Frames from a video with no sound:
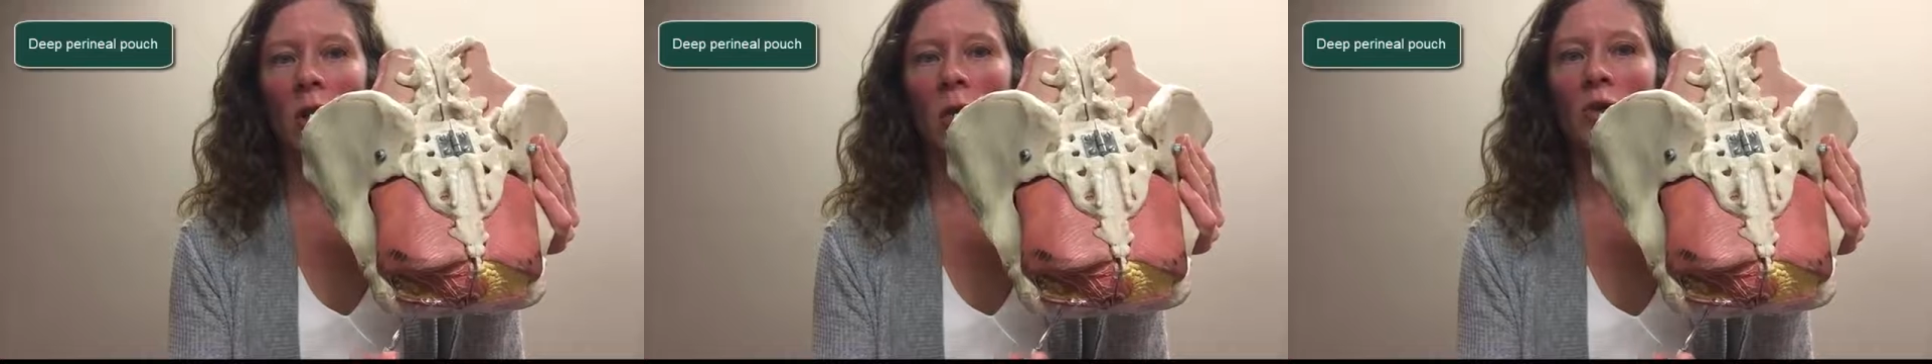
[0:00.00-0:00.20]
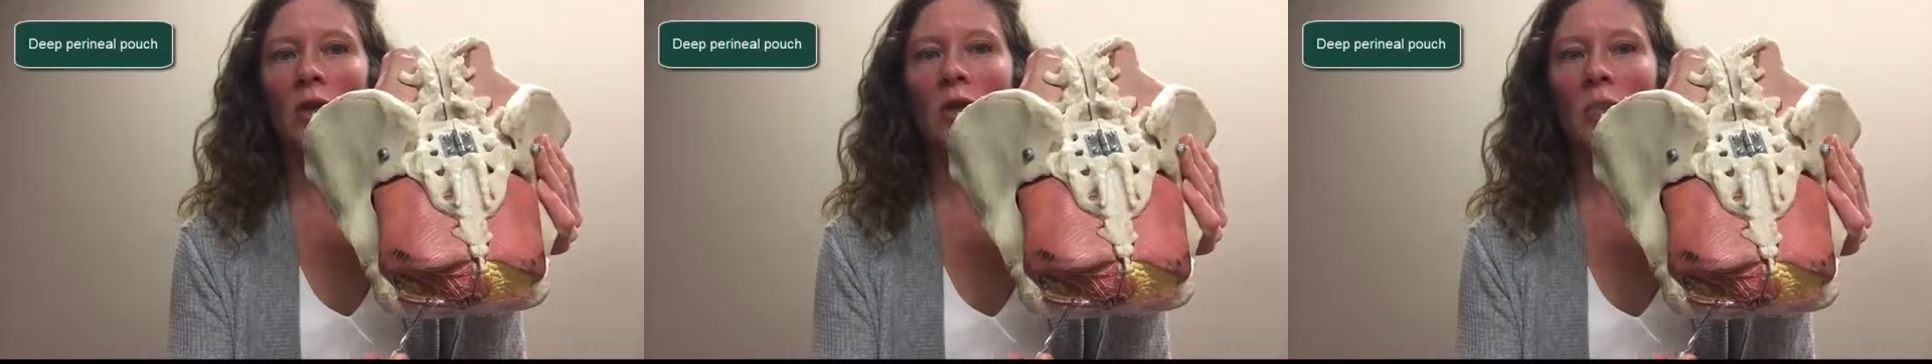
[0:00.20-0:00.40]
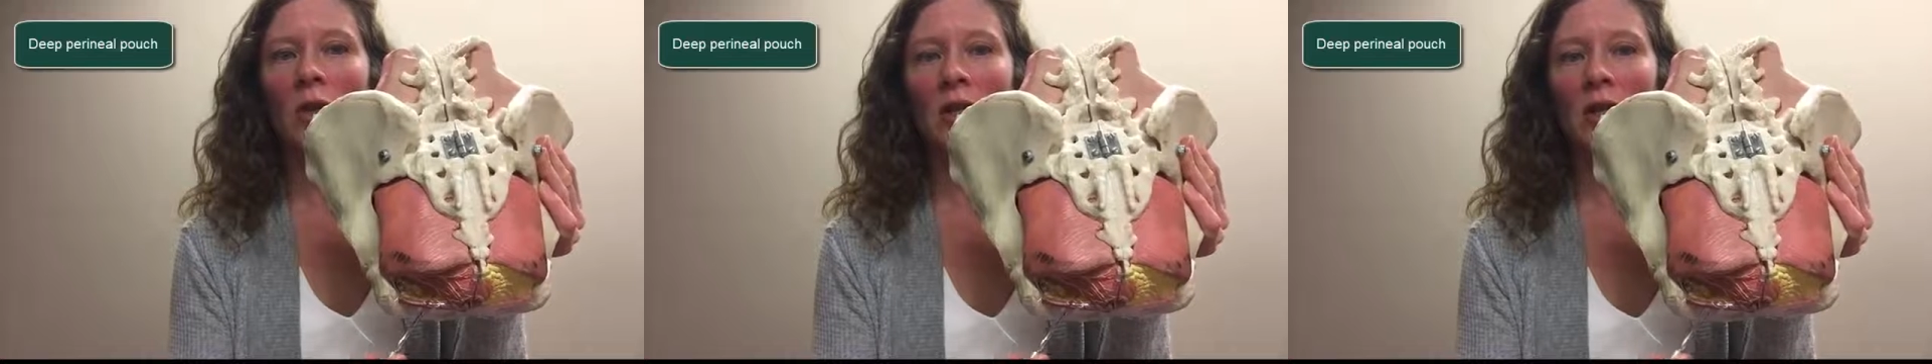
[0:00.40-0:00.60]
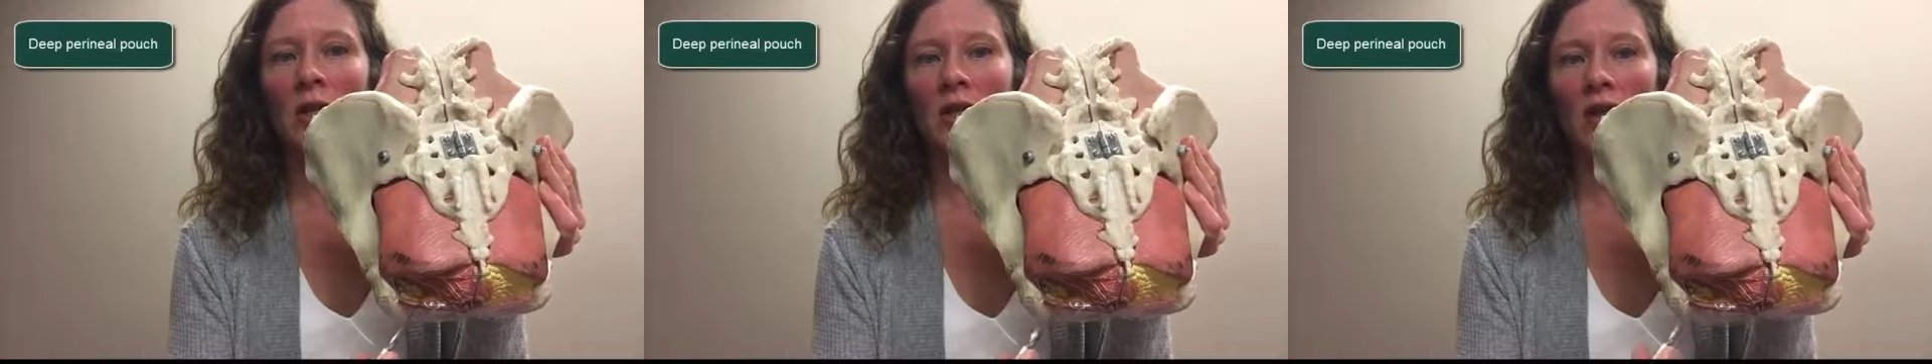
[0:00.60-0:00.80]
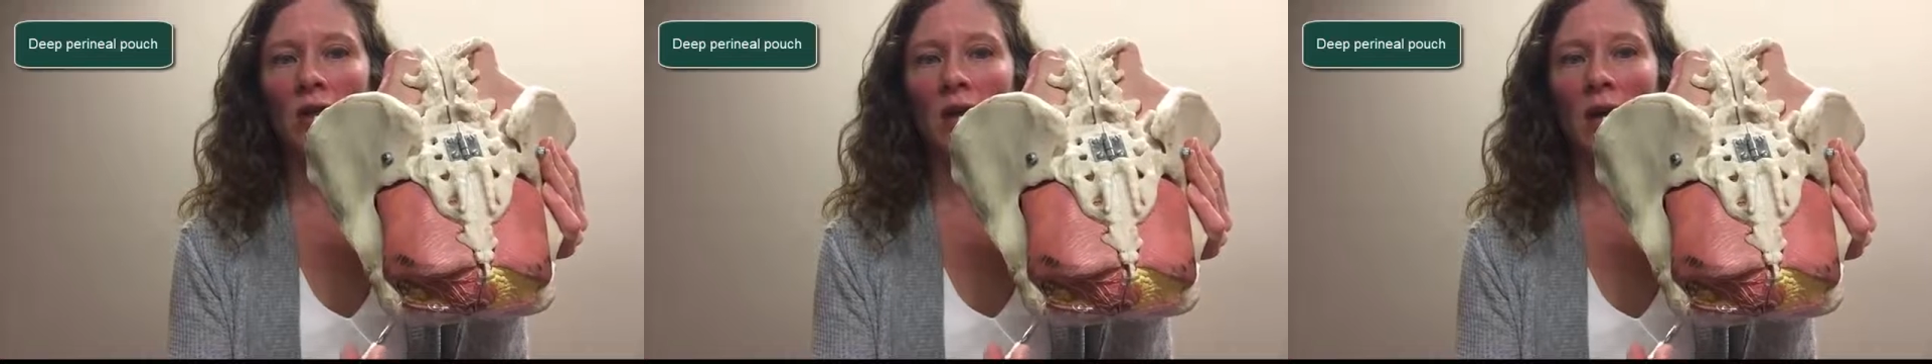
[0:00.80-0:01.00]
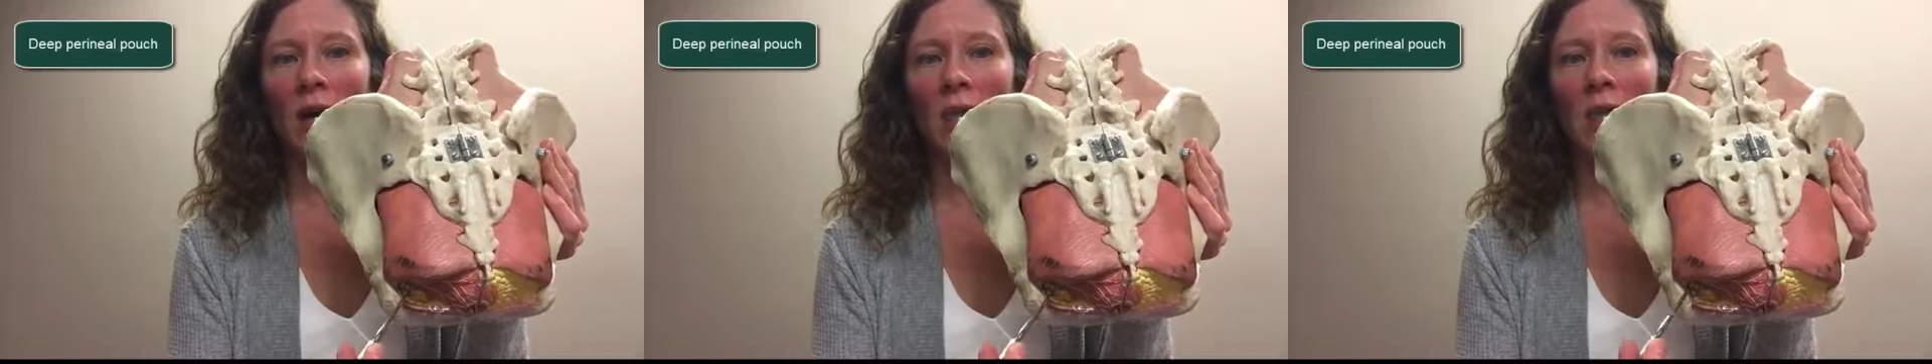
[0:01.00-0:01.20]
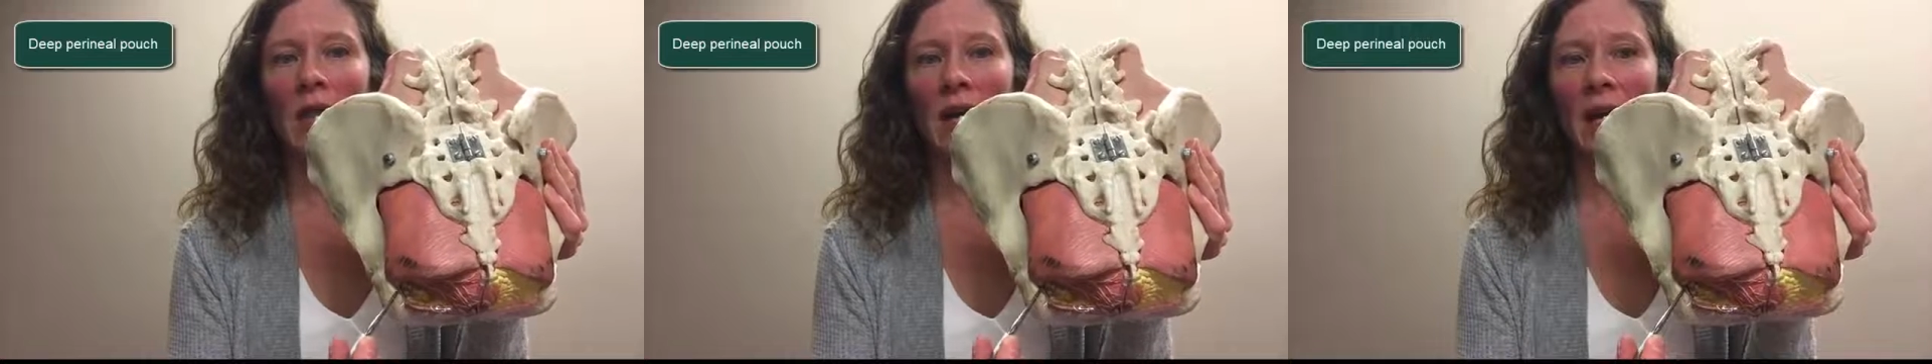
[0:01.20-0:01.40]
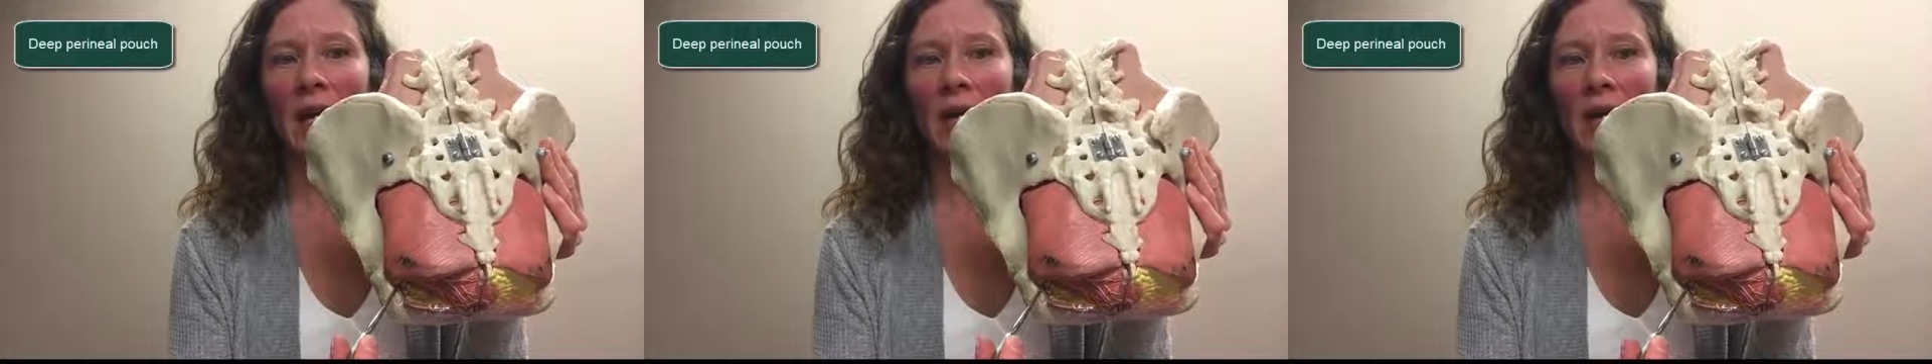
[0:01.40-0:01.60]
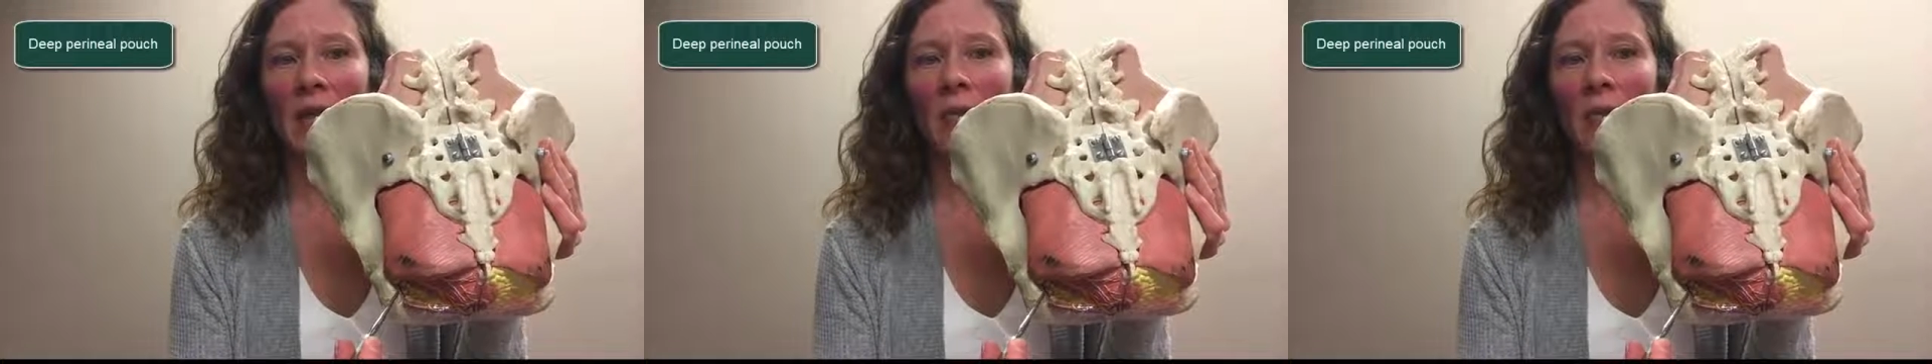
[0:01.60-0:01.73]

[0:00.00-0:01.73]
would be described as